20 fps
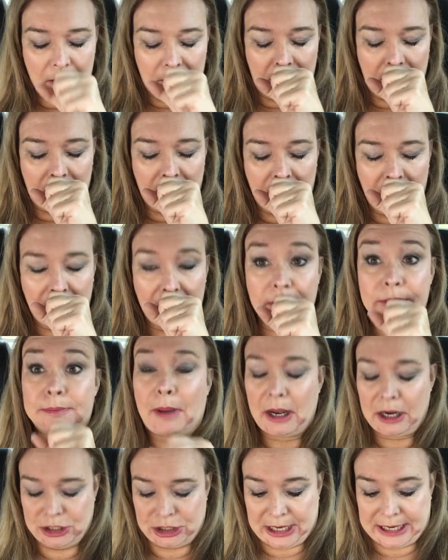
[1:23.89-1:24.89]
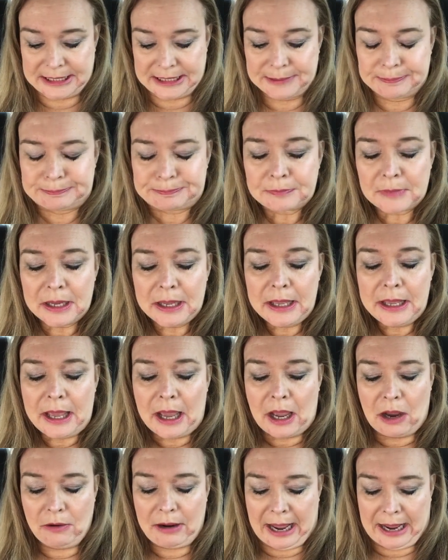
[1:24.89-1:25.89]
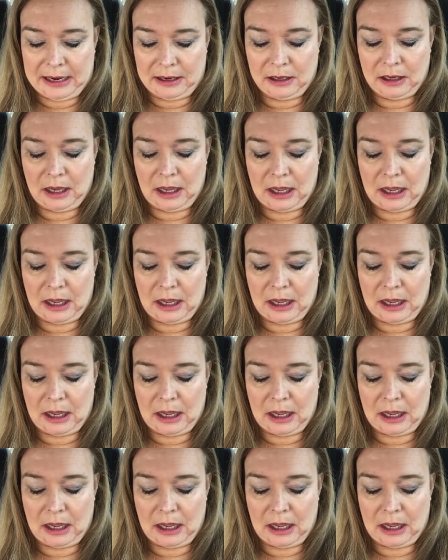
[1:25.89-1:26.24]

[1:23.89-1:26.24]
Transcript: Apologize. Okay,